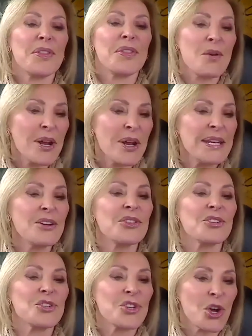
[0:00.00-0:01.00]
They want to hear
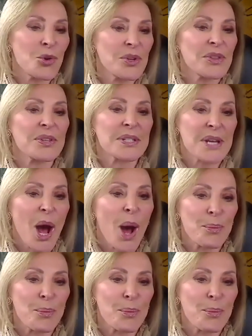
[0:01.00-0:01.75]
the tone at the top.